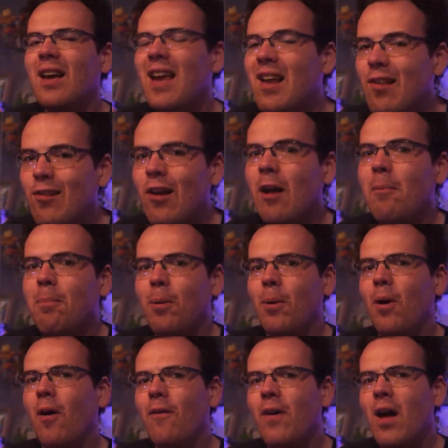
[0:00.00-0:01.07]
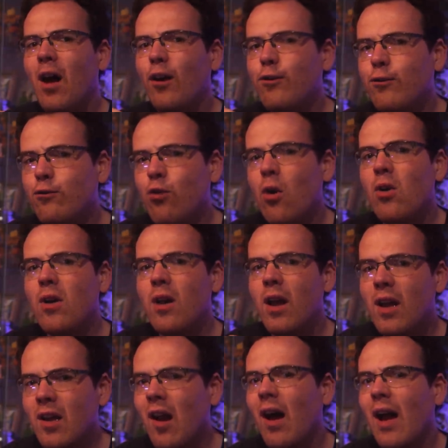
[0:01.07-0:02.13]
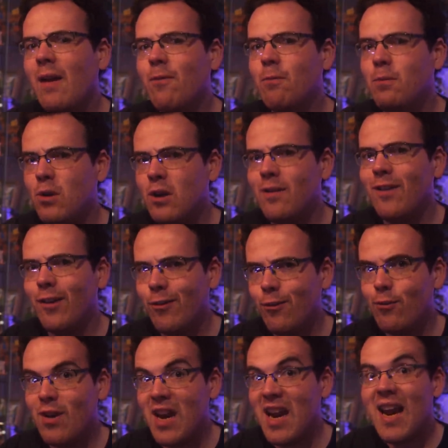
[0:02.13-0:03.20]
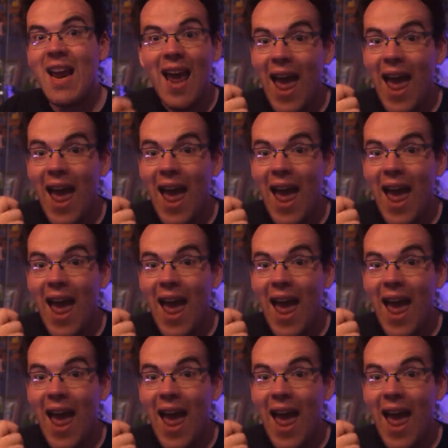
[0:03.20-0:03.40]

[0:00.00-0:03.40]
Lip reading: example of a strong guy from Universe 3.